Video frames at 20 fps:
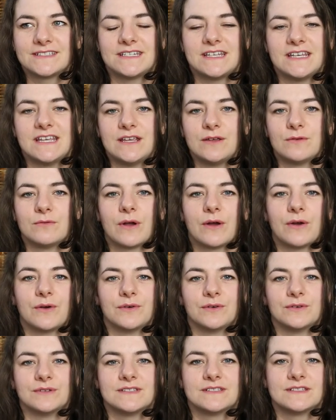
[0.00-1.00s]
tea
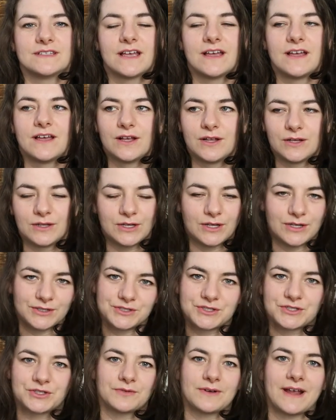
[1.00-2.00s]
rose
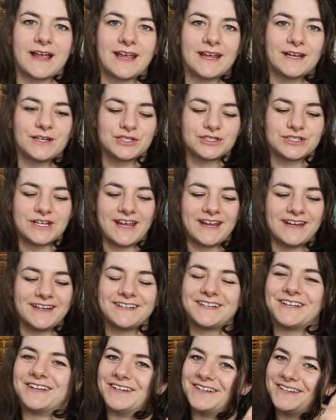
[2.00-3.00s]
lingerie
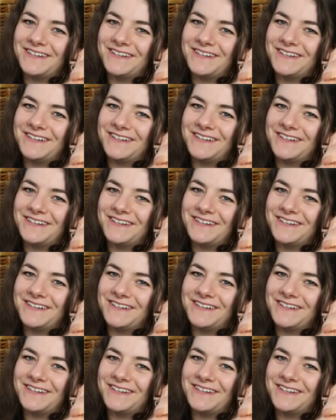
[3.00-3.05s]
shade.